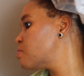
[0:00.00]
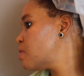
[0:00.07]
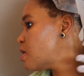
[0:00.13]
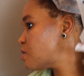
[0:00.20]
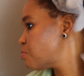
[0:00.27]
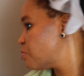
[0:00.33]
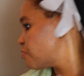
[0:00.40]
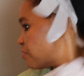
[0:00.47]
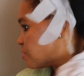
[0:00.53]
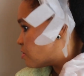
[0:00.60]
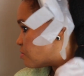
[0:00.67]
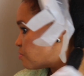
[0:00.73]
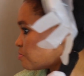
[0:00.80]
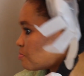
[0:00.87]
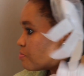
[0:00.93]
Let's move
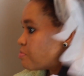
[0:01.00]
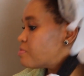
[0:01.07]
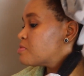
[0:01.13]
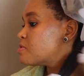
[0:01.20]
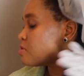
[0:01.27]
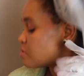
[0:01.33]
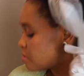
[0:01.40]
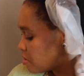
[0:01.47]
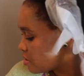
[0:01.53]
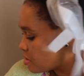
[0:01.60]
on to the